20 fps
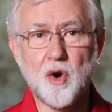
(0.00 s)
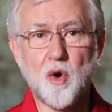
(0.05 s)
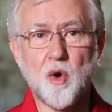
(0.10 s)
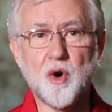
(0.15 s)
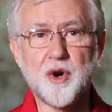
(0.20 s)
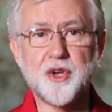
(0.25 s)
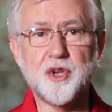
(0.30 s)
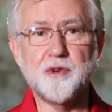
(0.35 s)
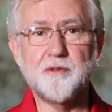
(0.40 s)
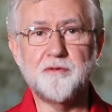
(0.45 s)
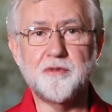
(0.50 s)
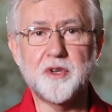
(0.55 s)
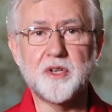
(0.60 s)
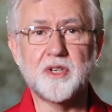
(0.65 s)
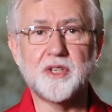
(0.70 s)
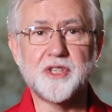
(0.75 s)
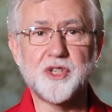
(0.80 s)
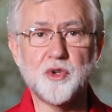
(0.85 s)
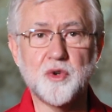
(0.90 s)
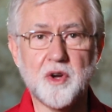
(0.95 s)
or you
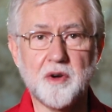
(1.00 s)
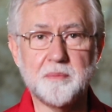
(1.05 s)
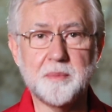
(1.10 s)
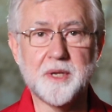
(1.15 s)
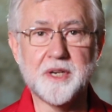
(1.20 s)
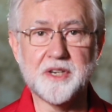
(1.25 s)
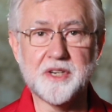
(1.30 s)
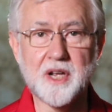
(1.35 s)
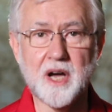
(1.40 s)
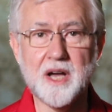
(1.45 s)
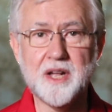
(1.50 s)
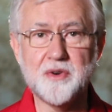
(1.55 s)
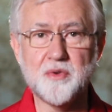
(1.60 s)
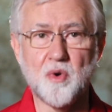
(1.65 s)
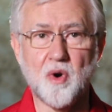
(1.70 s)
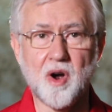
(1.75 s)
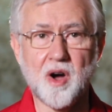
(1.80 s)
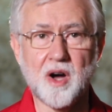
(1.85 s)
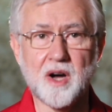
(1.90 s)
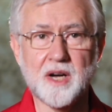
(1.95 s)
feel you have been done
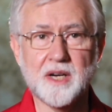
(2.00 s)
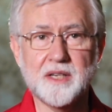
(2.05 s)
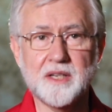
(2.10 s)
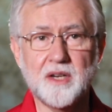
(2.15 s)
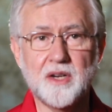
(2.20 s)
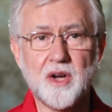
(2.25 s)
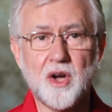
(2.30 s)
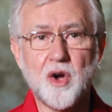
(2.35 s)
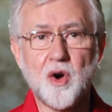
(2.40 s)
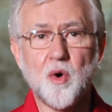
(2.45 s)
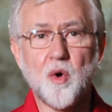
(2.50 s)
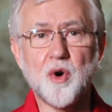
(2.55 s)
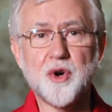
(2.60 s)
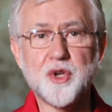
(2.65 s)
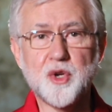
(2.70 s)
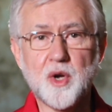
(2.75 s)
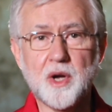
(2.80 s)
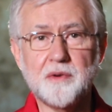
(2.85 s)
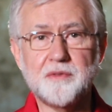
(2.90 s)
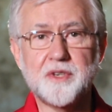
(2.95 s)
wrong, or
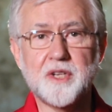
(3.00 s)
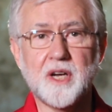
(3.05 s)
you have